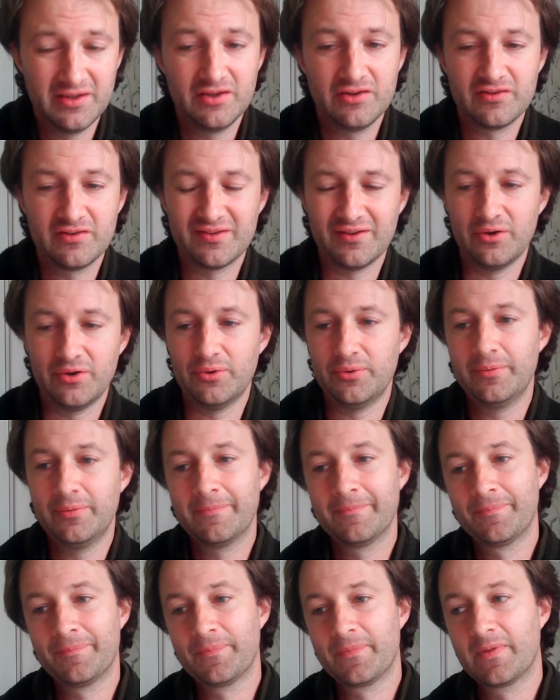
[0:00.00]

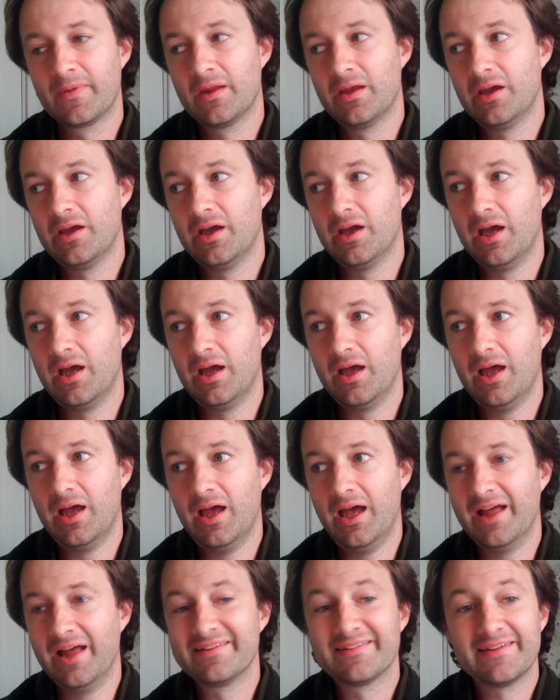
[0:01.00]
So
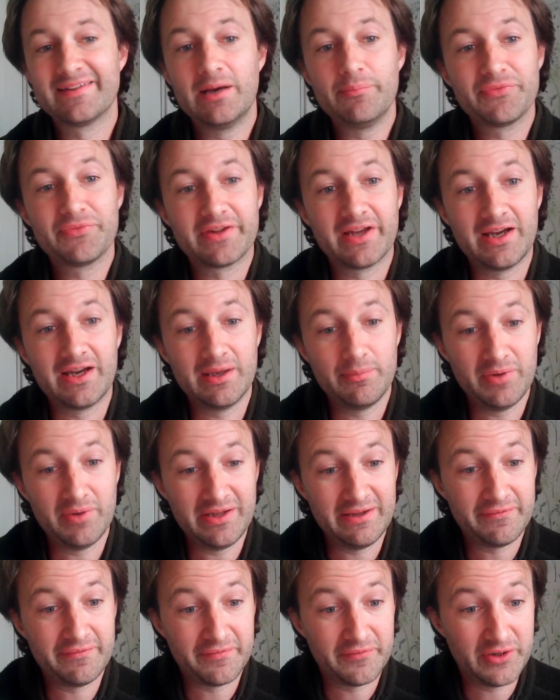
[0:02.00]
at some time
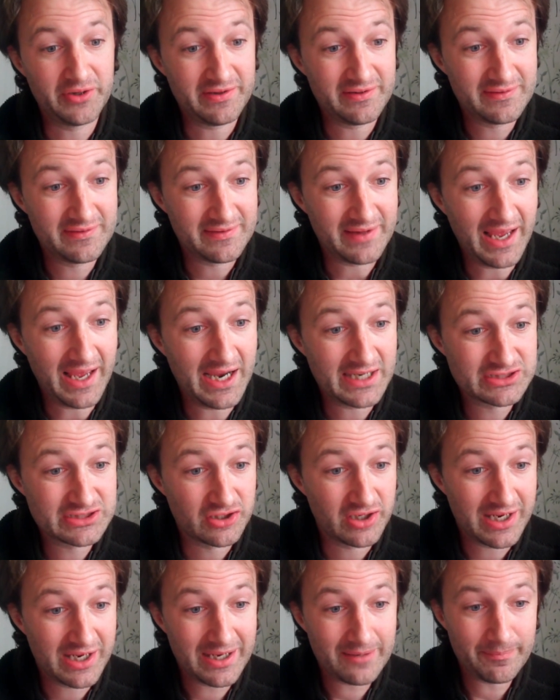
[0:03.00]
if this
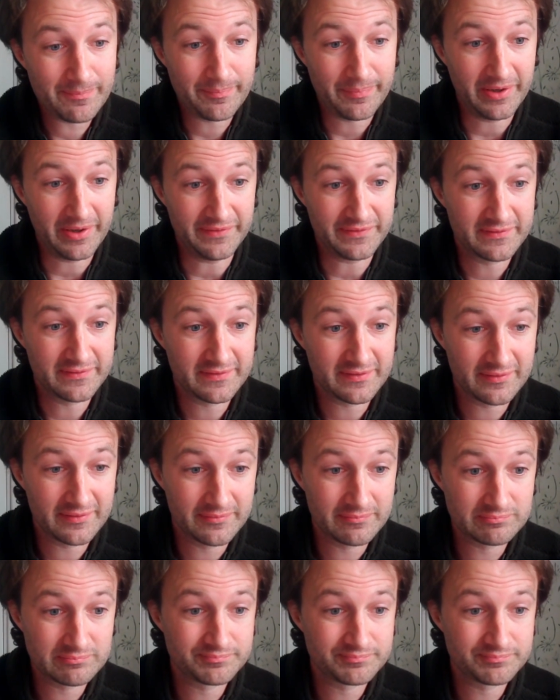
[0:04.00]
actually happens